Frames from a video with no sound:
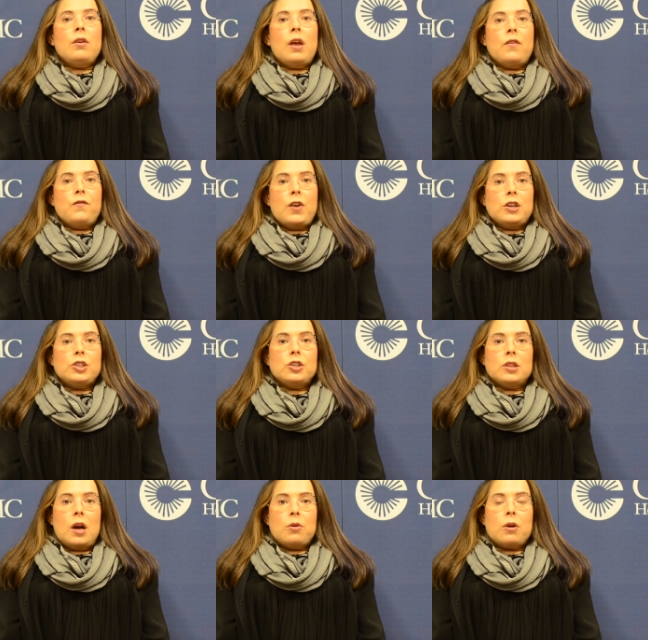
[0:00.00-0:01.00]
and
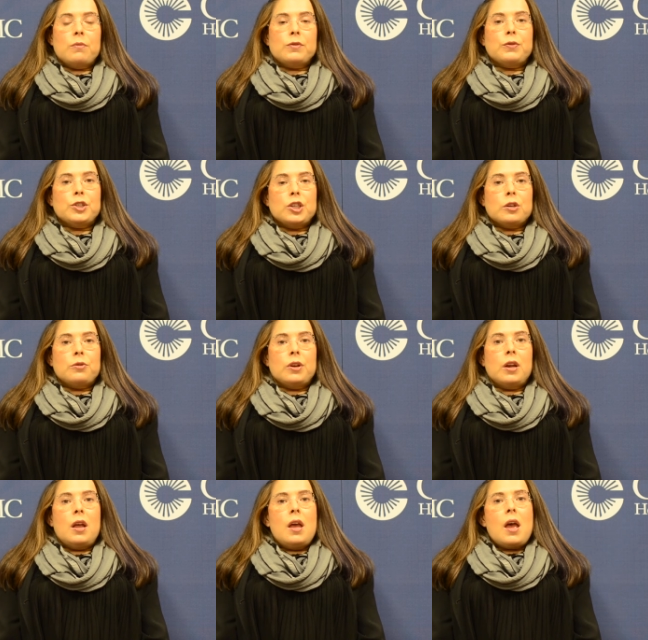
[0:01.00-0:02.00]
functional outcomes for
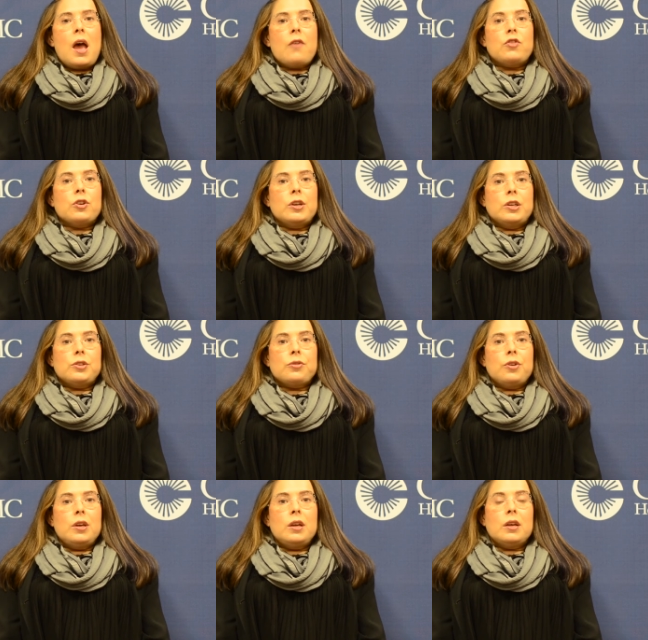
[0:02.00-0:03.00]
children after
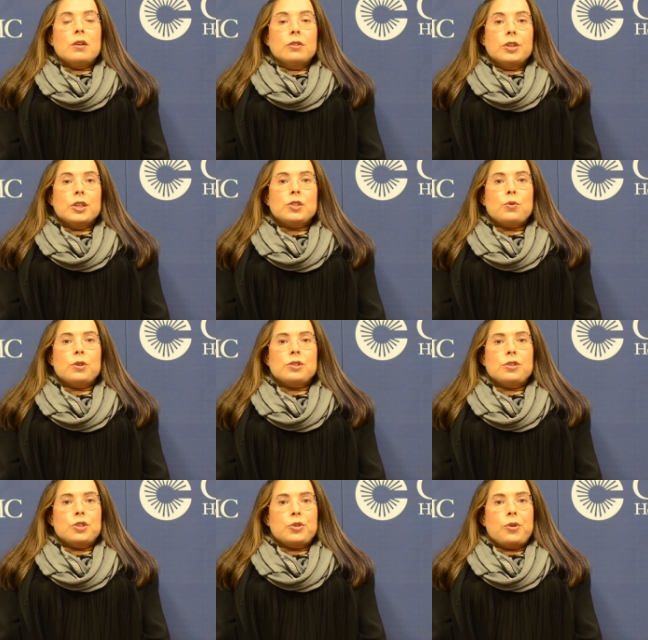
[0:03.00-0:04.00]
injury, illness, or
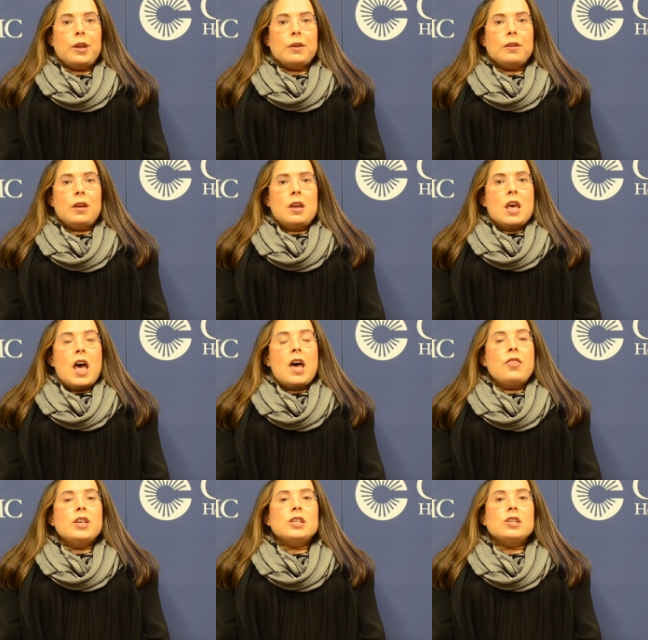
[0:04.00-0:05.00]
surgery.
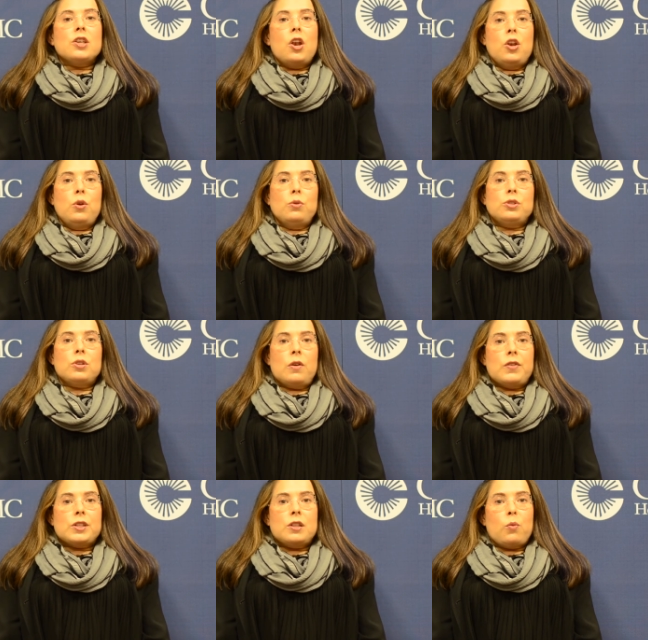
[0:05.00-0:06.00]
And this is a new
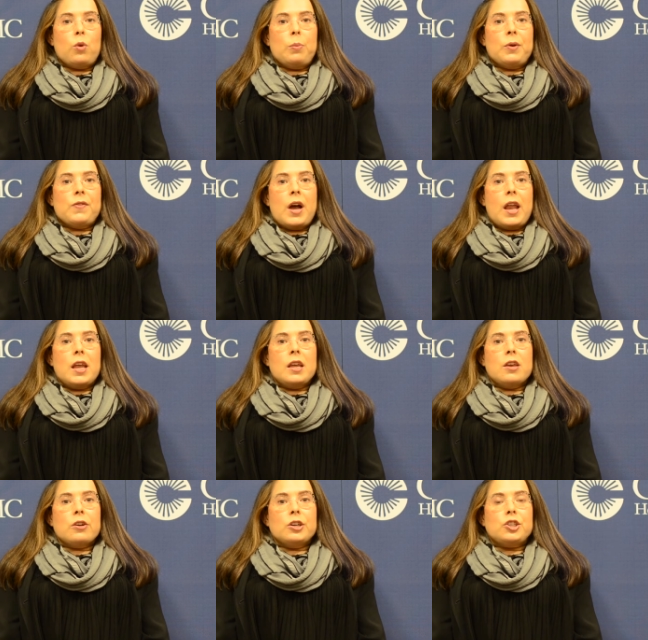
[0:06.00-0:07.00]
service that we're providing
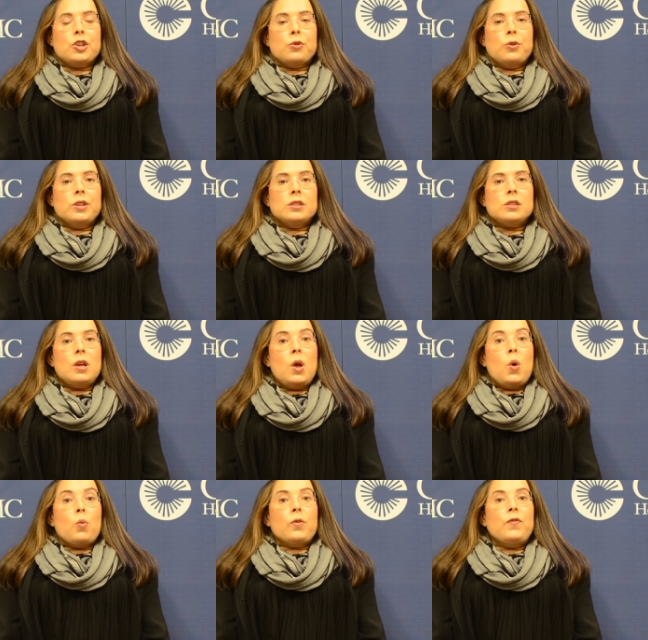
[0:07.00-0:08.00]
here at Children's.
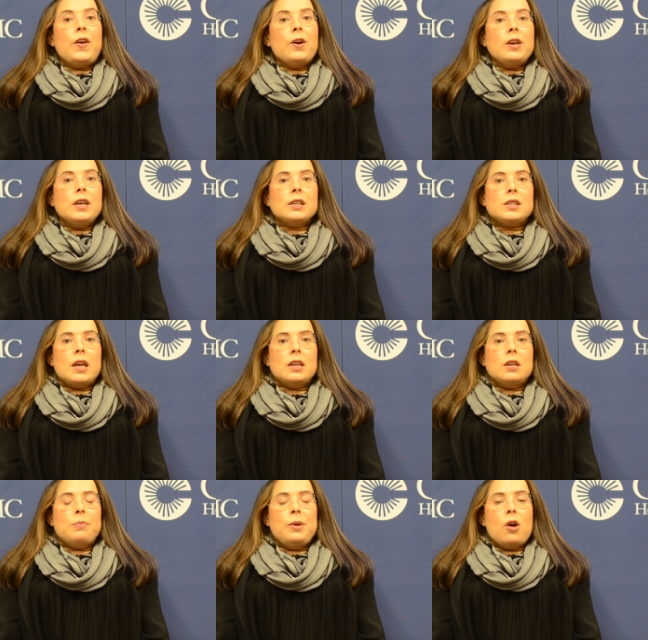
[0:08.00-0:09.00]
We're very
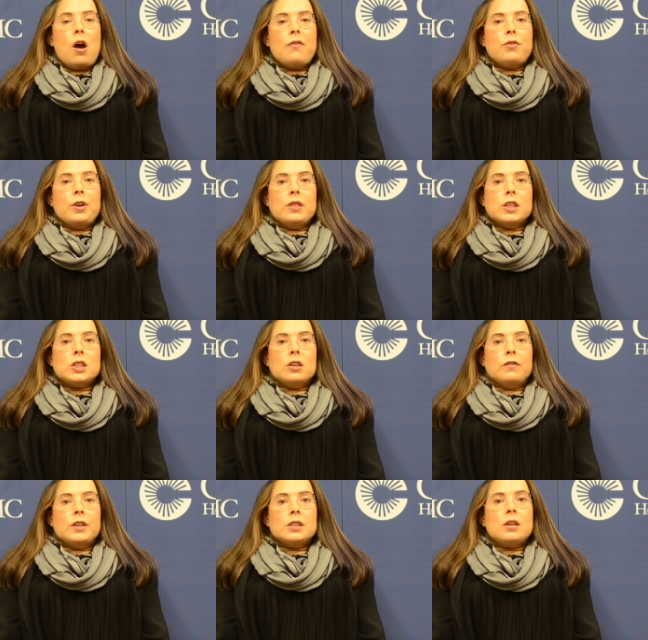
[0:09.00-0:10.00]
excited to be offering this
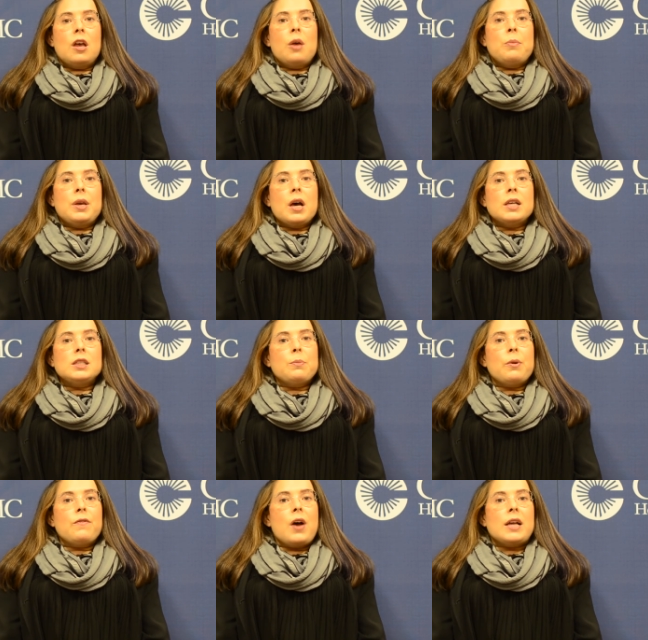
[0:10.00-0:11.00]
service because it
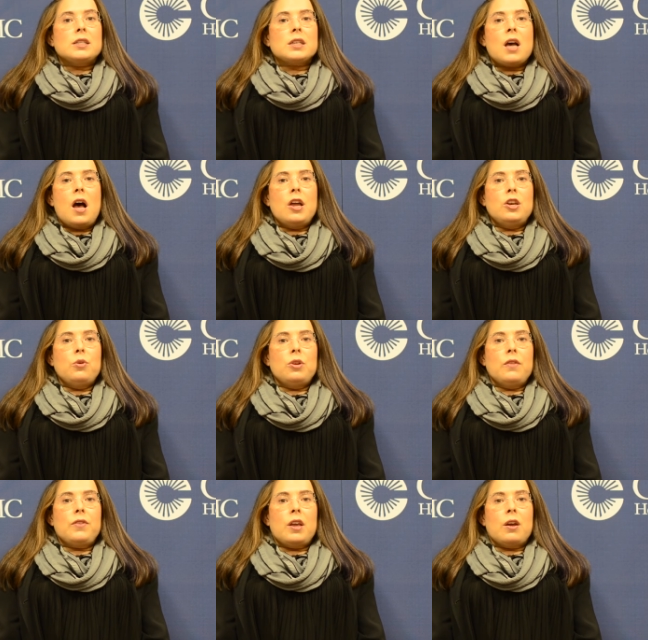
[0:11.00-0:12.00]
provides a continuity
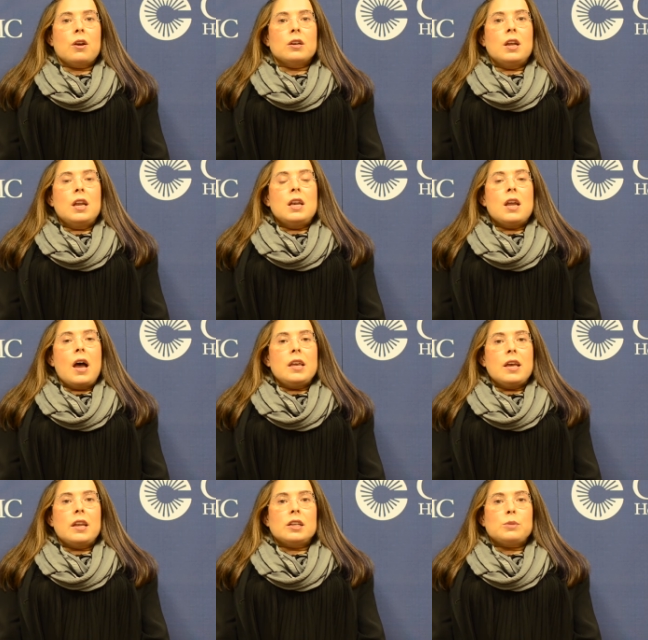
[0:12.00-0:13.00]
of care not
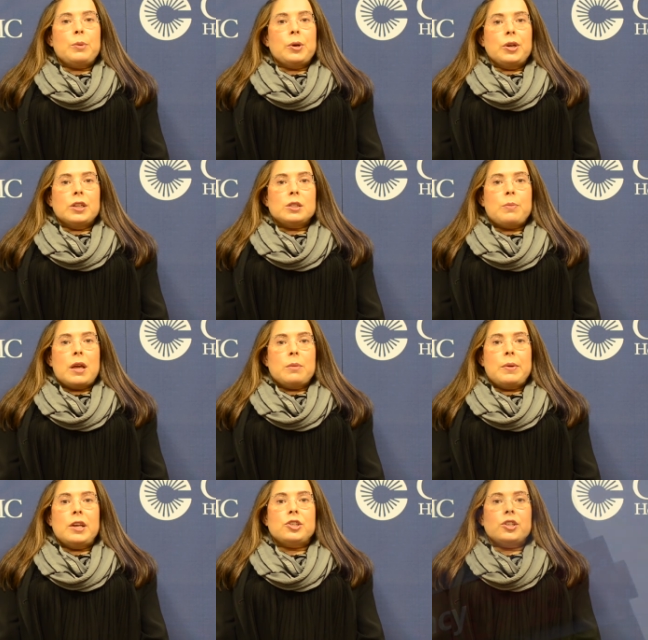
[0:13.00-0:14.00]
yet experienced by the
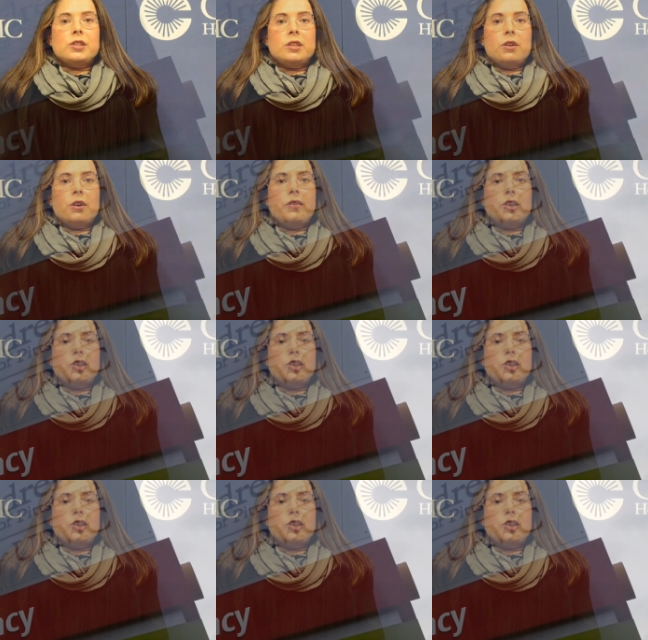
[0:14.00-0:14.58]
patients here at the